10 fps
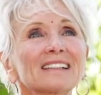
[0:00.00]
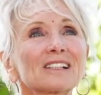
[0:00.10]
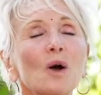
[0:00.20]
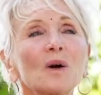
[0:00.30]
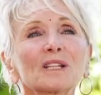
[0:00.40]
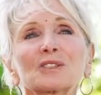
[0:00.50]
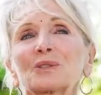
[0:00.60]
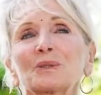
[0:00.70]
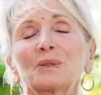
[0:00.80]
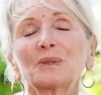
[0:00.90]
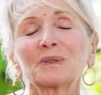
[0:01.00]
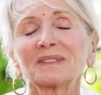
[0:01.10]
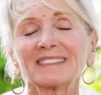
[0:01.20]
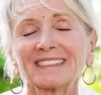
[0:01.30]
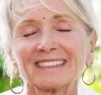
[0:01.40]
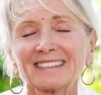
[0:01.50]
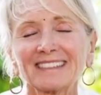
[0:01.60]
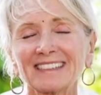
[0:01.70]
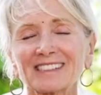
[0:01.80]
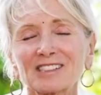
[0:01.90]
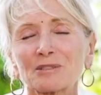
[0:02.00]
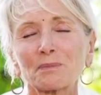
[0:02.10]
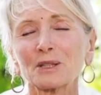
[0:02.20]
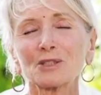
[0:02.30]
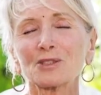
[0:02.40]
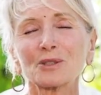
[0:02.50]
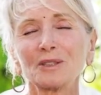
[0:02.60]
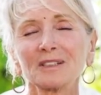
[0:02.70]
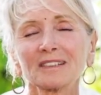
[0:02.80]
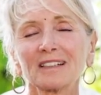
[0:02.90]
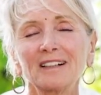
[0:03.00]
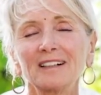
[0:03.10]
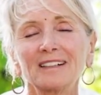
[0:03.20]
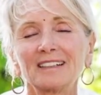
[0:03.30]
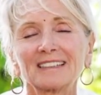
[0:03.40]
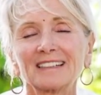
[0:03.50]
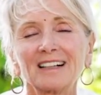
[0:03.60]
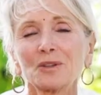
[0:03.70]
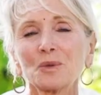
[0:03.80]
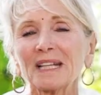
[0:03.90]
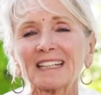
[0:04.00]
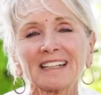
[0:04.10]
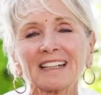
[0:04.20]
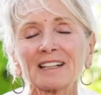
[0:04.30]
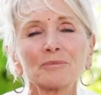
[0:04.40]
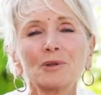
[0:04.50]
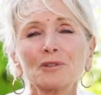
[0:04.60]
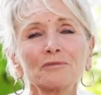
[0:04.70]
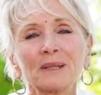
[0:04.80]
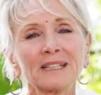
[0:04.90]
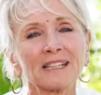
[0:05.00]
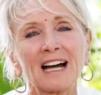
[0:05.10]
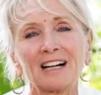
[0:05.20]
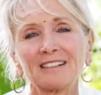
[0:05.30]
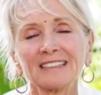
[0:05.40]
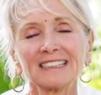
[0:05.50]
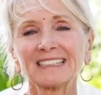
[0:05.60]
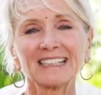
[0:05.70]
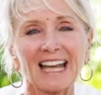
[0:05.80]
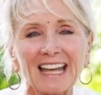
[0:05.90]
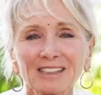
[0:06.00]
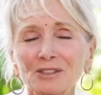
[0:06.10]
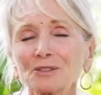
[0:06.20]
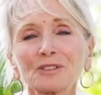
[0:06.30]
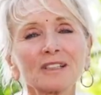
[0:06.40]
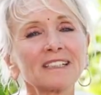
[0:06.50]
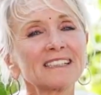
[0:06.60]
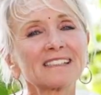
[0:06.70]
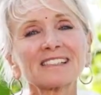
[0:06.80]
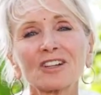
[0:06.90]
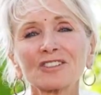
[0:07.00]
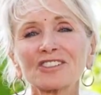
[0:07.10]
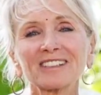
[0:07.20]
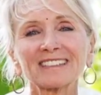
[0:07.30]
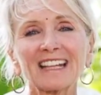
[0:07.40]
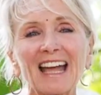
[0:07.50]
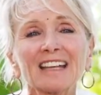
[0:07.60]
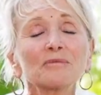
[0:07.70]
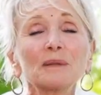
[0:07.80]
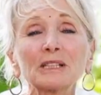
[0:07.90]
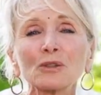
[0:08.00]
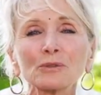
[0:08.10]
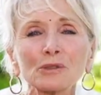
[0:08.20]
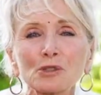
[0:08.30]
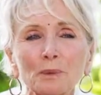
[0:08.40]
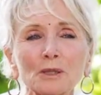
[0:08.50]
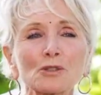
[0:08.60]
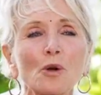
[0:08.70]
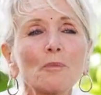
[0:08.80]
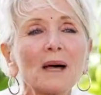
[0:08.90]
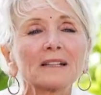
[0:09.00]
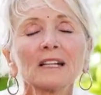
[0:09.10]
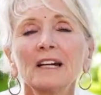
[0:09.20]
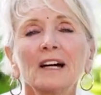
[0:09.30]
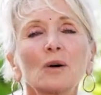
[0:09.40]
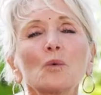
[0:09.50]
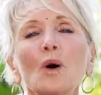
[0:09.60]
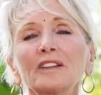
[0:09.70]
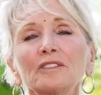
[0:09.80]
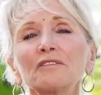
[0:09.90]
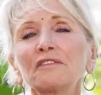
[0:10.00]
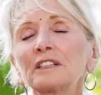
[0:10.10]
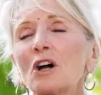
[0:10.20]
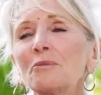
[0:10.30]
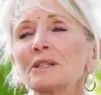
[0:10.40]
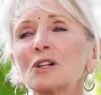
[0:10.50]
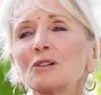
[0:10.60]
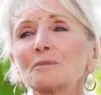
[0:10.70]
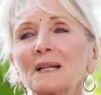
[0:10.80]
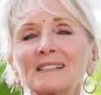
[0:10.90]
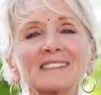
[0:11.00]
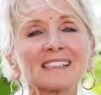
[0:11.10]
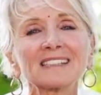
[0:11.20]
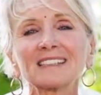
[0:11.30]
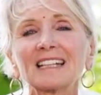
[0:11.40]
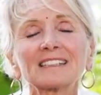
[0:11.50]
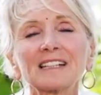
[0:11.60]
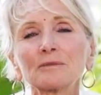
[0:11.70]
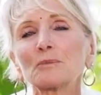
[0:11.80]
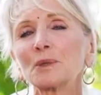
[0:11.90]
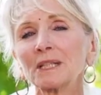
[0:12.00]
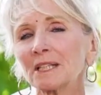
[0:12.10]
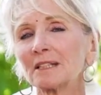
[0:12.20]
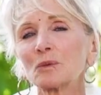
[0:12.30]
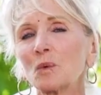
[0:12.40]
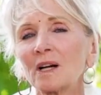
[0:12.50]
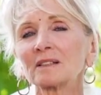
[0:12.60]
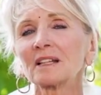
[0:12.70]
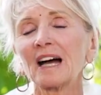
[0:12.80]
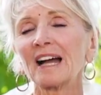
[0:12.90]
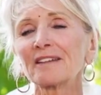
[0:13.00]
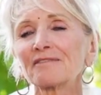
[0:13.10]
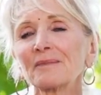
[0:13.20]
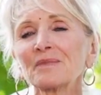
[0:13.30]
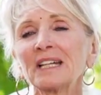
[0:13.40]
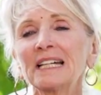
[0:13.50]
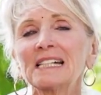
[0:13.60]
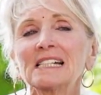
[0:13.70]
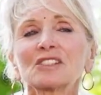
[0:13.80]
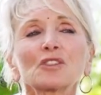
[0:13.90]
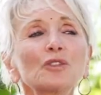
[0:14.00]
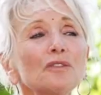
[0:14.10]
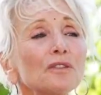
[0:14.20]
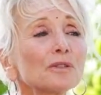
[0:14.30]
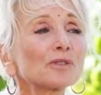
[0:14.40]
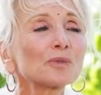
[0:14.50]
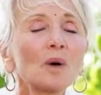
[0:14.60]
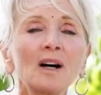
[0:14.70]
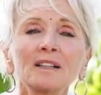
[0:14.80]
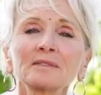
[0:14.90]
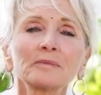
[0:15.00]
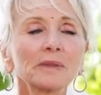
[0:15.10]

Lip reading: going through this spiritual awakening movement now, and Kundalini ascension and being on the spiritual path. What the phenomenal blessing that can bring in one life. So the first one,